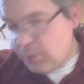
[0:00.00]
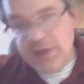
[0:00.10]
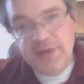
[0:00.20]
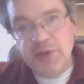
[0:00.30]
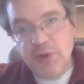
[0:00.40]

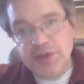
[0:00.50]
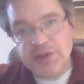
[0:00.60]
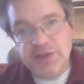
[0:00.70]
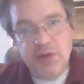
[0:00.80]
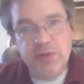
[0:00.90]
We, of
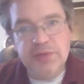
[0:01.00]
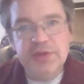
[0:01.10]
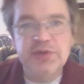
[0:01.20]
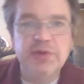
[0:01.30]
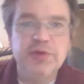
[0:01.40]
course, know
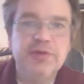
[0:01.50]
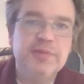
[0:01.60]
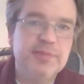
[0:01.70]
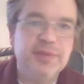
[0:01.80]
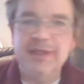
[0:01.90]
the truth,
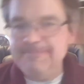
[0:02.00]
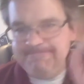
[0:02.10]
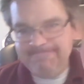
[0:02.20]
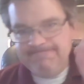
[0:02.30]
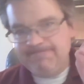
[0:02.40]
but
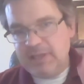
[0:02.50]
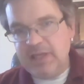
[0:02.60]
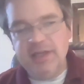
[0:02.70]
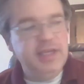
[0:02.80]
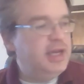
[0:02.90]

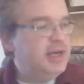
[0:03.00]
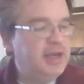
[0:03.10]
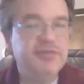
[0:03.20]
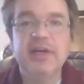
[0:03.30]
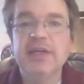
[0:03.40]
again,
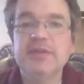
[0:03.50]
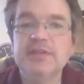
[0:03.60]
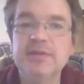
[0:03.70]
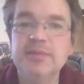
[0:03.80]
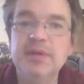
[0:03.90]
I find
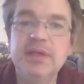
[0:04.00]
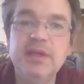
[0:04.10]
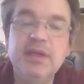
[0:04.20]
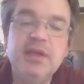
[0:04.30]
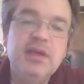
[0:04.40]
this to be
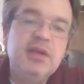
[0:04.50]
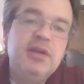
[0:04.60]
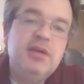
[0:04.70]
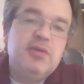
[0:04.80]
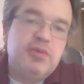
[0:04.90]

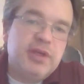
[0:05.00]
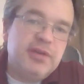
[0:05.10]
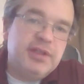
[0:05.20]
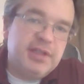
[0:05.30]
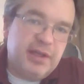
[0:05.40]

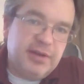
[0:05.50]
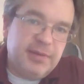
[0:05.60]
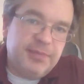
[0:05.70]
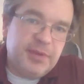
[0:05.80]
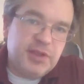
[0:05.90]
really
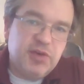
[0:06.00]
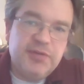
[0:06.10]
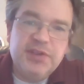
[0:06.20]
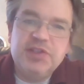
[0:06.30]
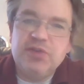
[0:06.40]
telling. So
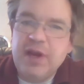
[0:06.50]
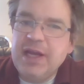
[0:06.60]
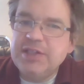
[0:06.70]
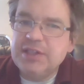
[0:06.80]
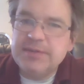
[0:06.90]
if he's
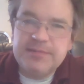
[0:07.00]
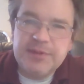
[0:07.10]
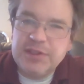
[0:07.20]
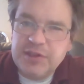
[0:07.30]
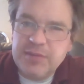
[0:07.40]
tragic,
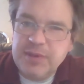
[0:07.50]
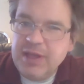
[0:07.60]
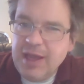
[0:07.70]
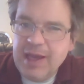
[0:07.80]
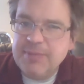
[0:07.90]
this could
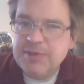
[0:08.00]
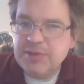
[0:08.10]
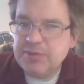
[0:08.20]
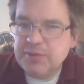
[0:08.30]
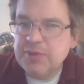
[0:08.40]
be
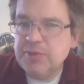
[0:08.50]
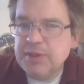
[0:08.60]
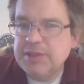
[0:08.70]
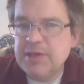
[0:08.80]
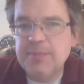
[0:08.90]

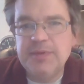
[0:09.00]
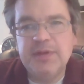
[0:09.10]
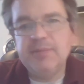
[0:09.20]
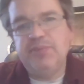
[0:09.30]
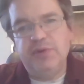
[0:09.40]
absolutely
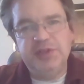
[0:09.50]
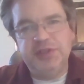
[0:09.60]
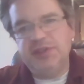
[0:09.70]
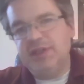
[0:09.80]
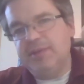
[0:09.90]
something that
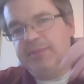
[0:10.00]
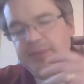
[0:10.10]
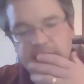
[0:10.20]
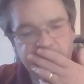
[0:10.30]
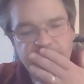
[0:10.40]
pushes him
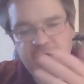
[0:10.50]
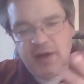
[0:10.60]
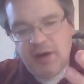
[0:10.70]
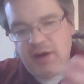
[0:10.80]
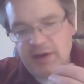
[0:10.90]

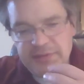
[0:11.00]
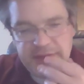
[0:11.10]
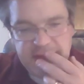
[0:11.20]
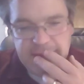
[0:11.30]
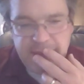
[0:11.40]
off
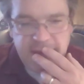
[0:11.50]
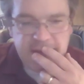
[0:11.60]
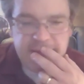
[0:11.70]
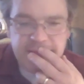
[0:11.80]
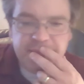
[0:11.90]
the deep
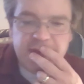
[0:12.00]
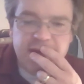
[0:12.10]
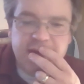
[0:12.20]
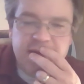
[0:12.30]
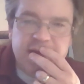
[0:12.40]
end.
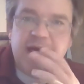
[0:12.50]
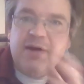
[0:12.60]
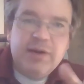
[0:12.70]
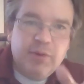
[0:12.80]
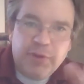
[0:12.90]

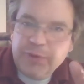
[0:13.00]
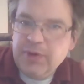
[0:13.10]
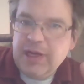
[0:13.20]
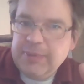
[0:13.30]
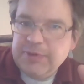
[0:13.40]
Now, I wrote
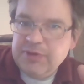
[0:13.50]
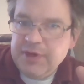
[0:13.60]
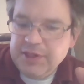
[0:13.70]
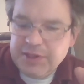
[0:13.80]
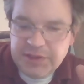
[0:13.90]
three
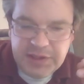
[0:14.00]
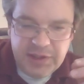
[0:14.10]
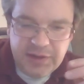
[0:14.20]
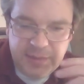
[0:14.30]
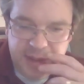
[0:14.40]
observations
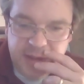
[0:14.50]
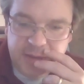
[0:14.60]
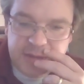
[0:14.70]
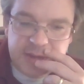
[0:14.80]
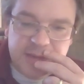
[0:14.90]
here in my
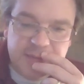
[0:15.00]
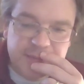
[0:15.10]
notes.